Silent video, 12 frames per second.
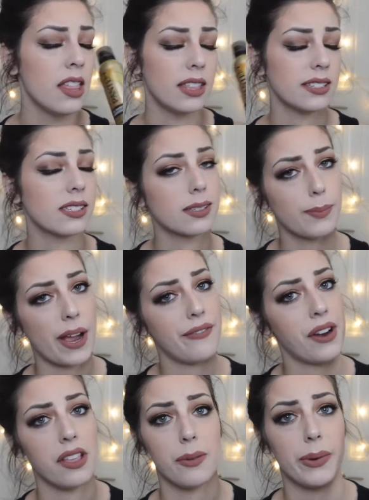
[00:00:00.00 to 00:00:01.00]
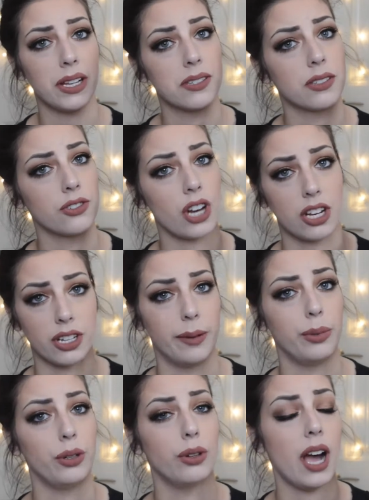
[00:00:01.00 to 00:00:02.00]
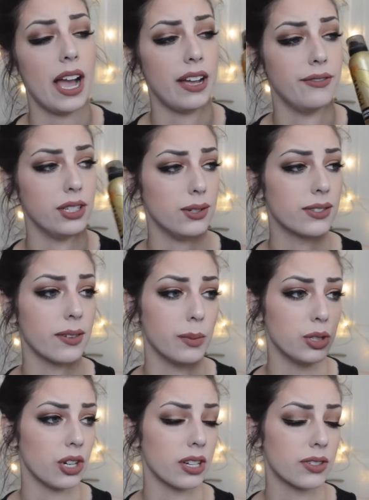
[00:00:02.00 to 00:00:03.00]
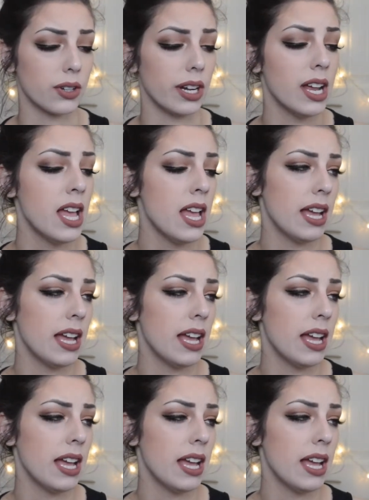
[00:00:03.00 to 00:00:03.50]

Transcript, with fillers: This is by far the best dry shampoo I have used from the drugstore.